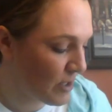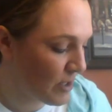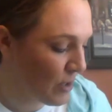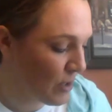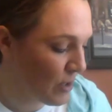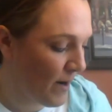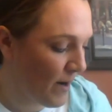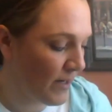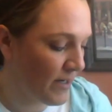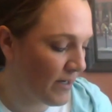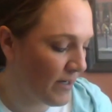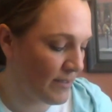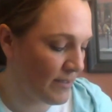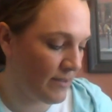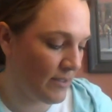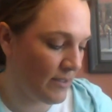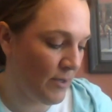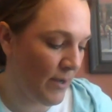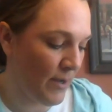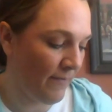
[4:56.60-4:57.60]
slow part is
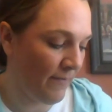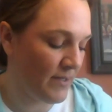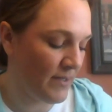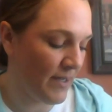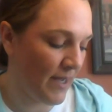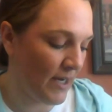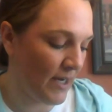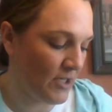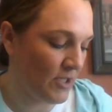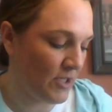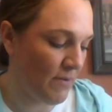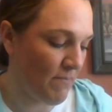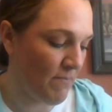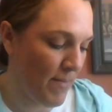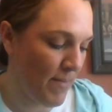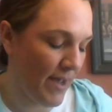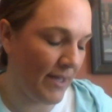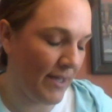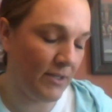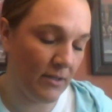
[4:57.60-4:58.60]
you have to actually
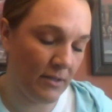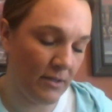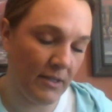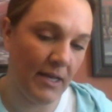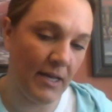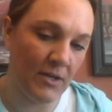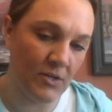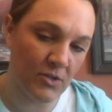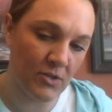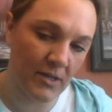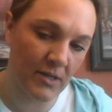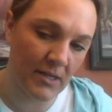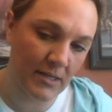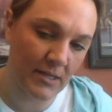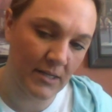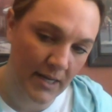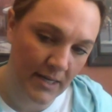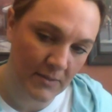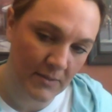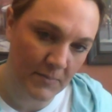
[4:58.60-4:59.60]
manually enter it
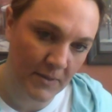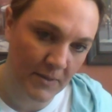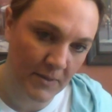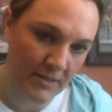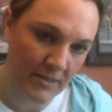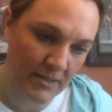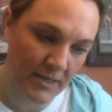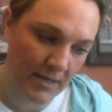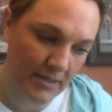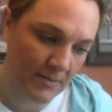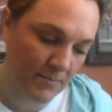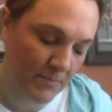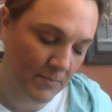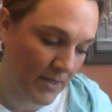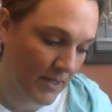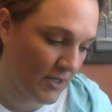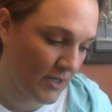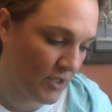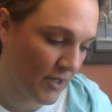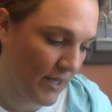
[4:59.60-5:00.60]
into SPSS
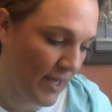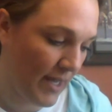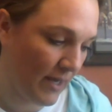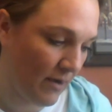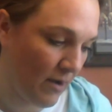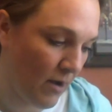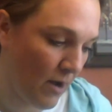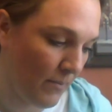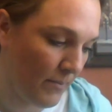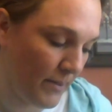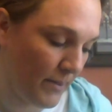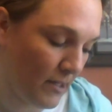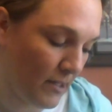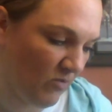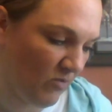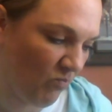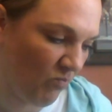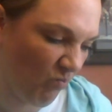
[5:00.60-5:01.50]
because you can't copy